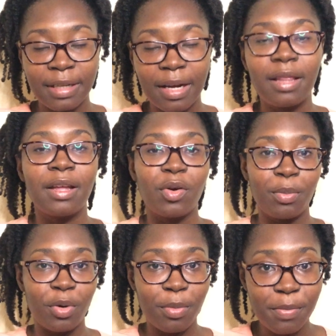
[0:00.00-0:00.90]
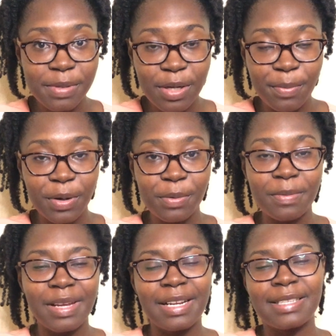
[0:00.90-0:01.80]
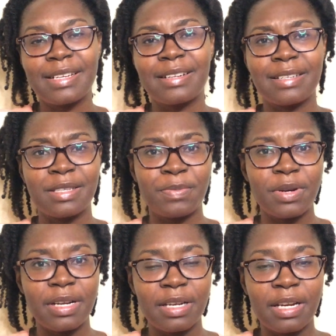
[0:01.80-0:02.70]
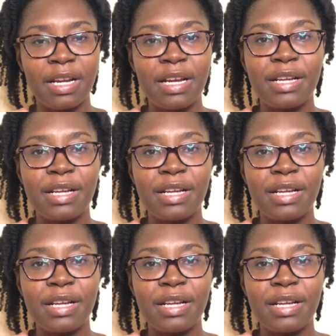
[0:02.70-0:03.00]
and there were more bumps coming up. Then it started spreading.